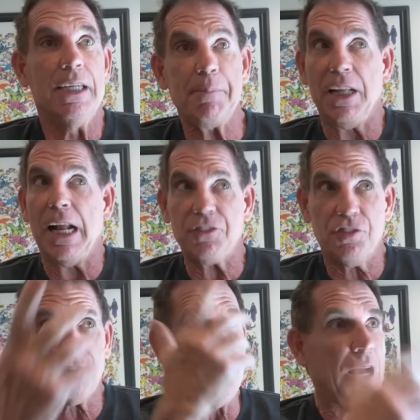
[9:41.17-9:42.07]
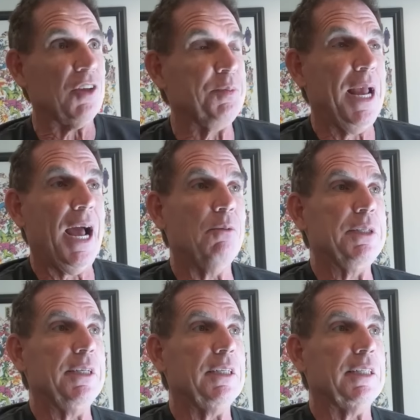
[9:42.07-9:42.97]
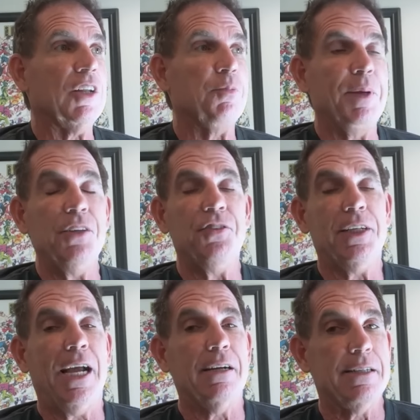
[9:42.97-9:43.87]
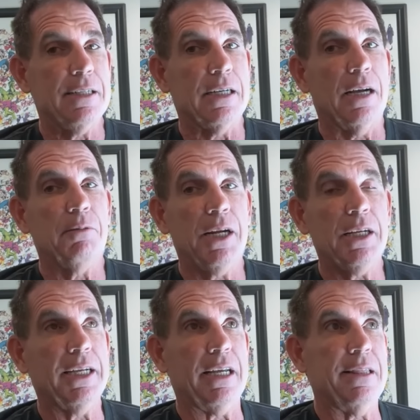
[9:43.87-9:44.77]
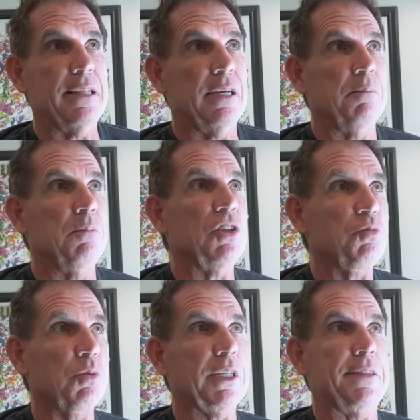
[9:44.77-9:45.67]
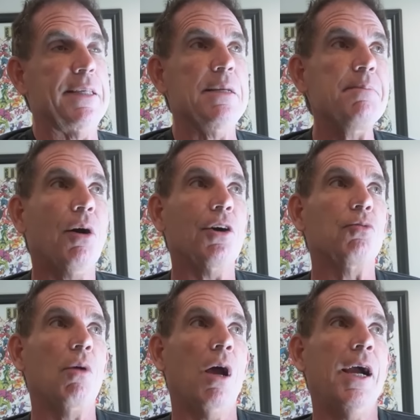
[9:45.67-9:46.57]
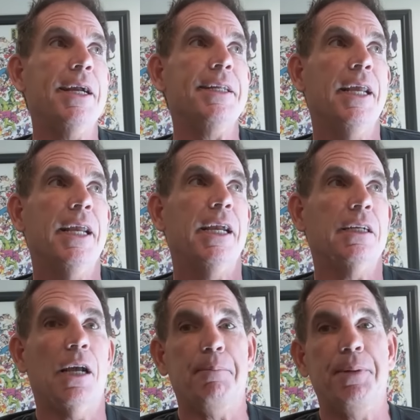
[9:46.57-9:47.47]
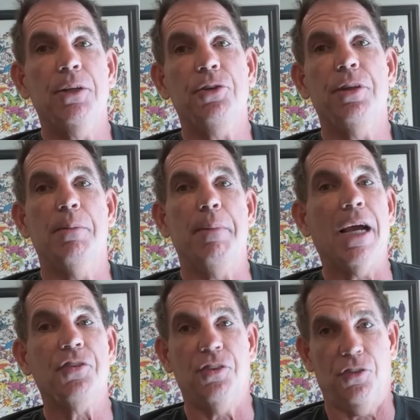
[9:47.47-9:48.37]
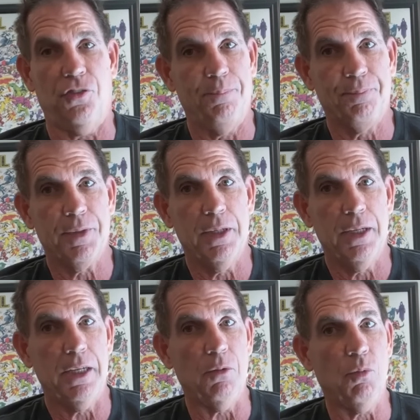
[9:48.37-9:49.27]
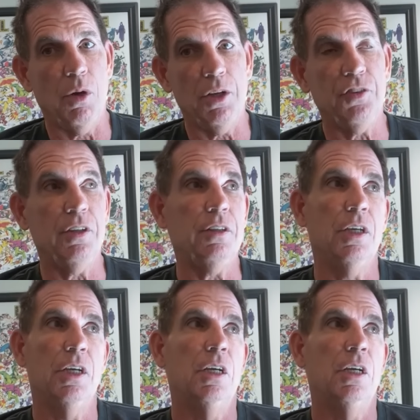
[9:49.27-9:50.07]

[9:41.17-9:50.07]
yeah, but that's, you asked me how we did it. That's basically how I did it. I ran it like a, much more like a theme park ride and I appealed to the masses. It wasn't